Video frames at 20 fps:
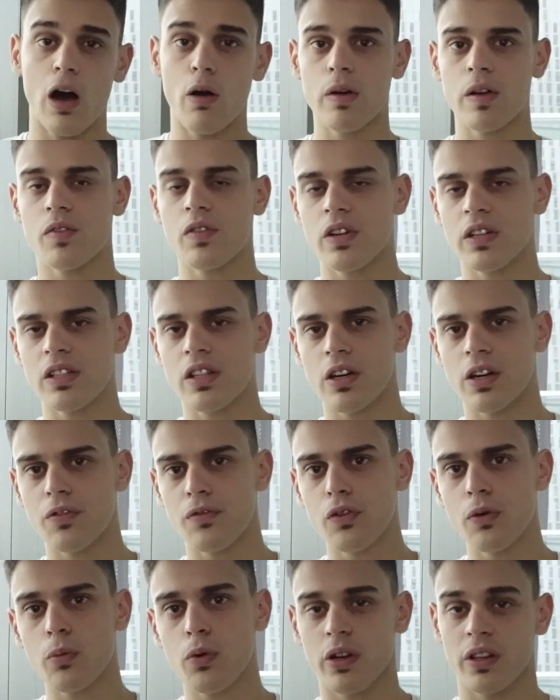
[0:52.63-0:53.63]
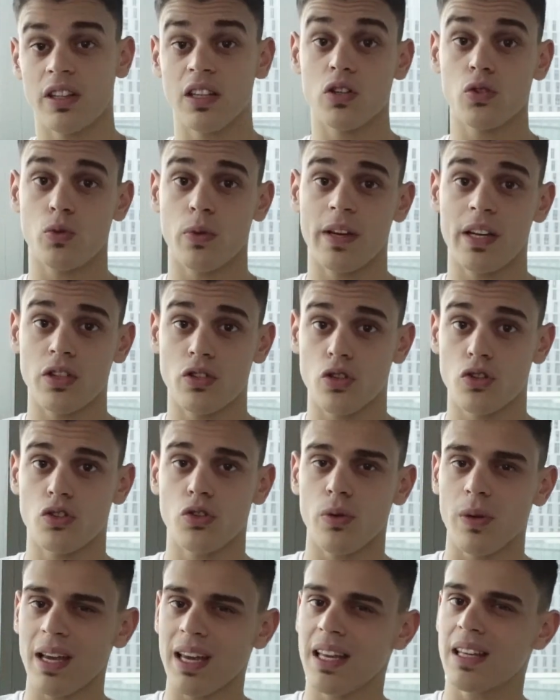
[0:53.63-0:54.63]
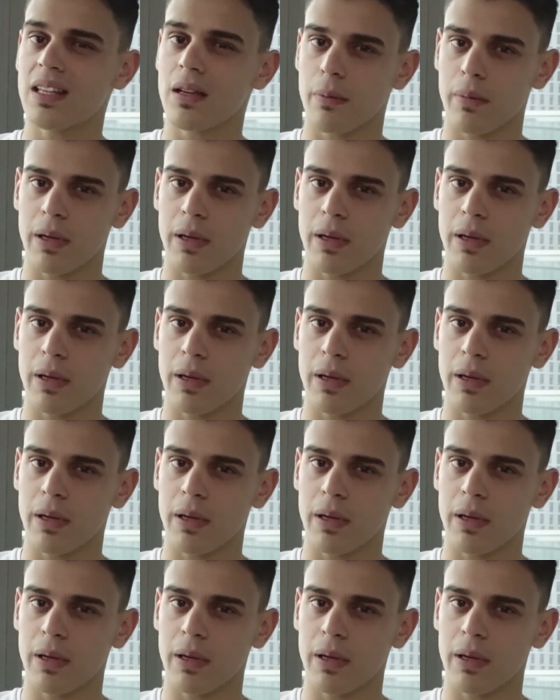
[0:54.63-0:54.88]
However, there are a few more things we need to do in the